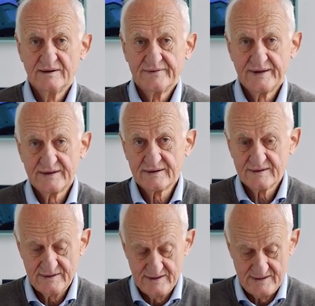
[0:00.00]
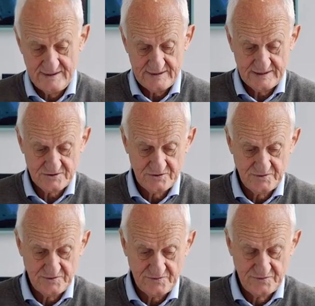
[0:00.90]
Then it has
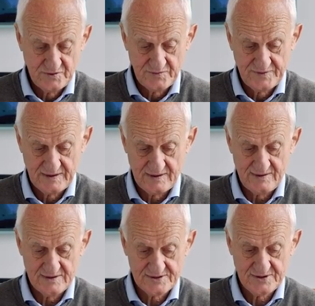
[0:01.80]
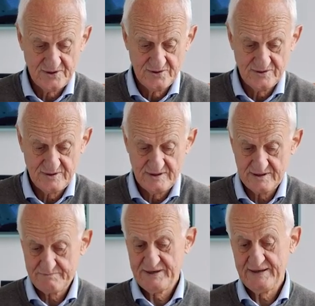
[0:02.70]
to fulfill
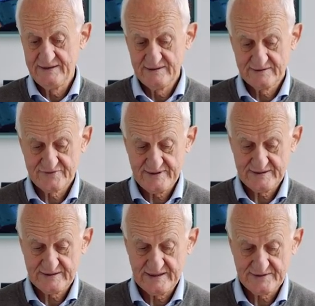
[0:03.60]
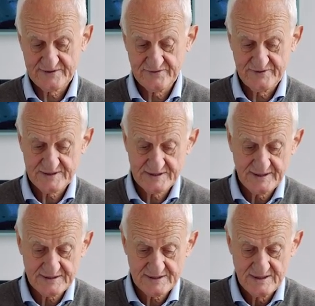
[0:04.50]
also pain
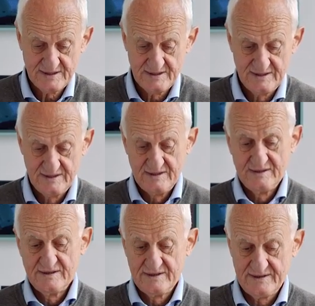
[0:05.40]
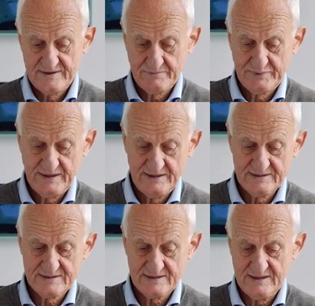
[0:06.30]
characteristics. The
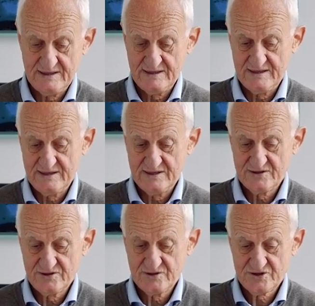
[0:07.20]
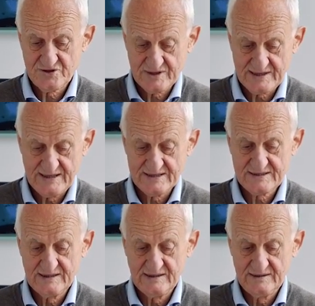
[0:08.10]
pains are
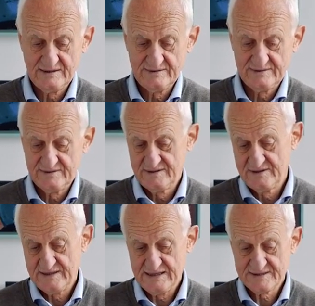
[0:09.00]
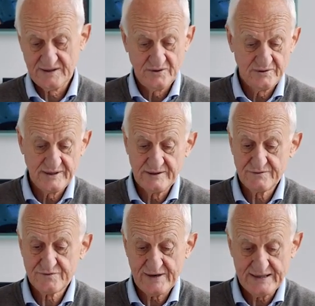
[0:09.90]
short-lasting, lasting only a
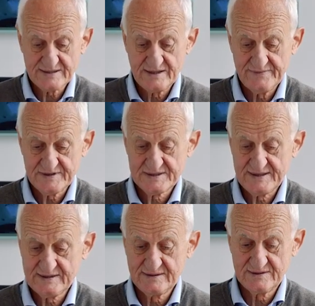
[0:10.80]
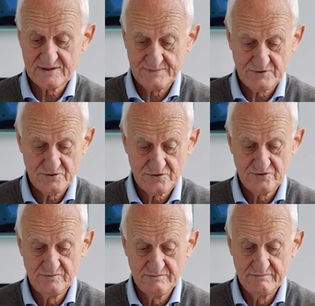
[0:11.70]
fraction of a second up to
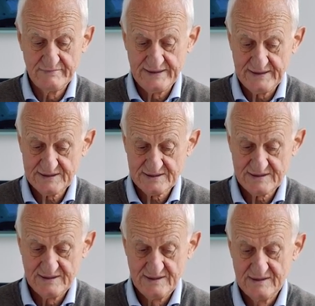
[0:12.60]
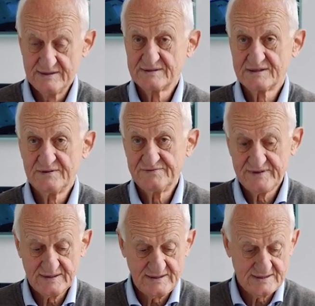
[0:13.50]
2 minutes,
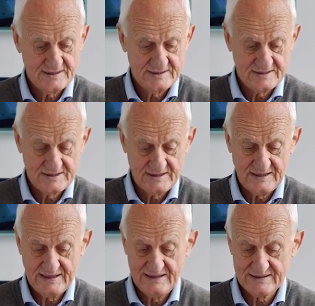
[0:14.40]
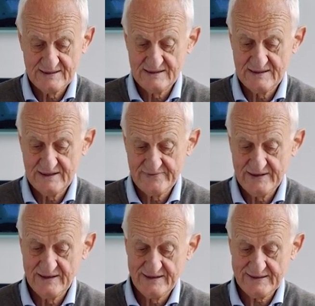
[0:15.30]
severe intensity, and they have
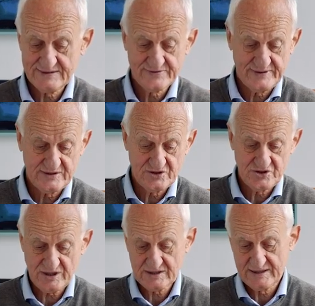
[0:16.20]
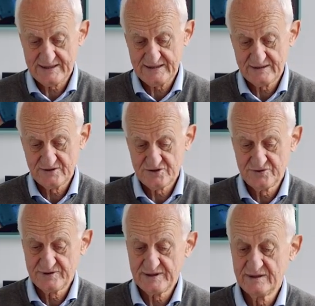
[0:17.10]
electric shock-like
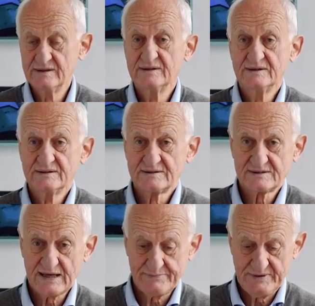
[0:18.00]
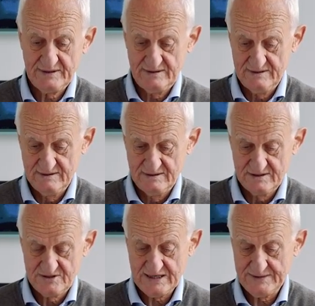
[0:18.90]
shooting, stabbing,
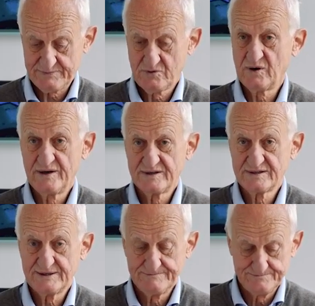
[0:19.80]
sharp quality.